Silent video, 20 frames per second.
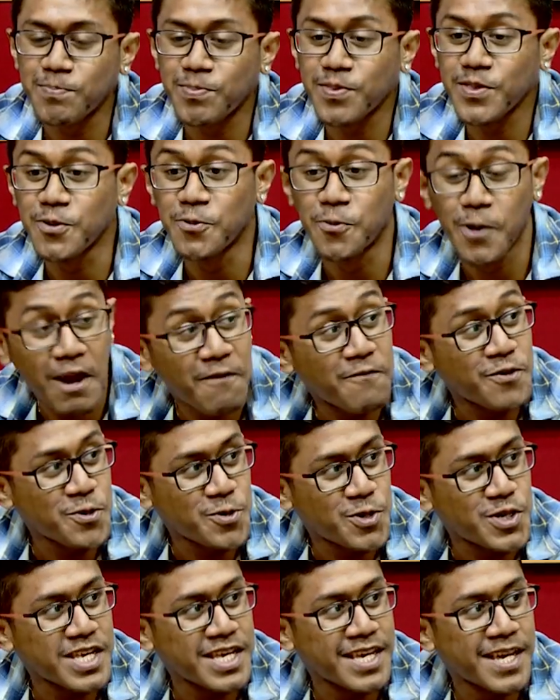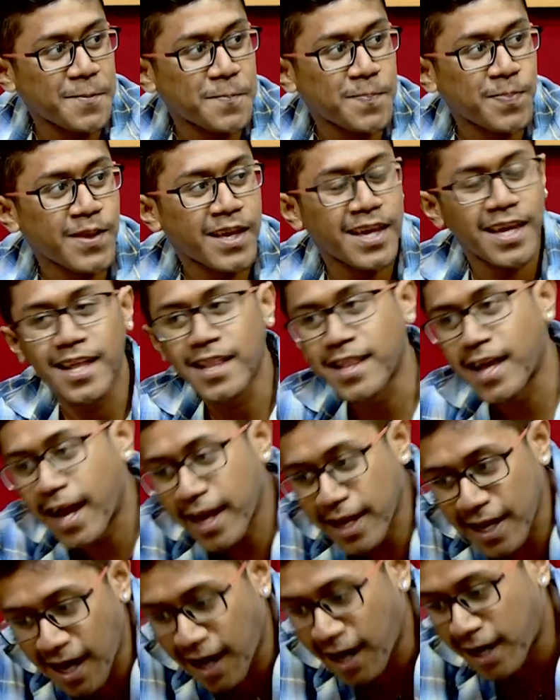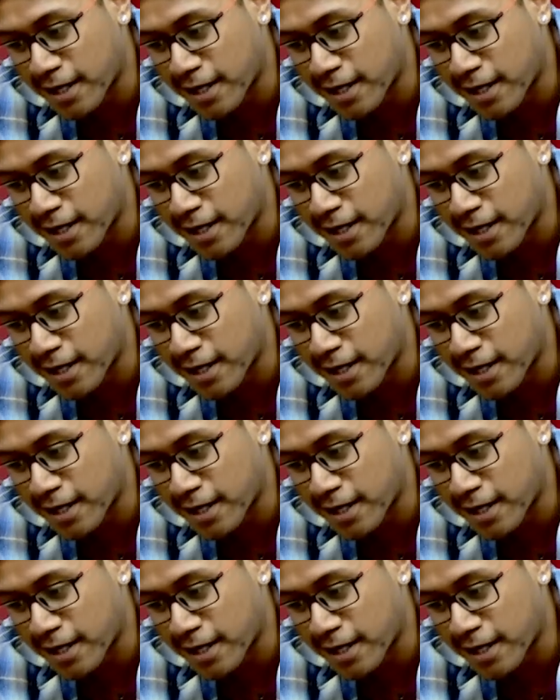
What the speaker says: the refugee, like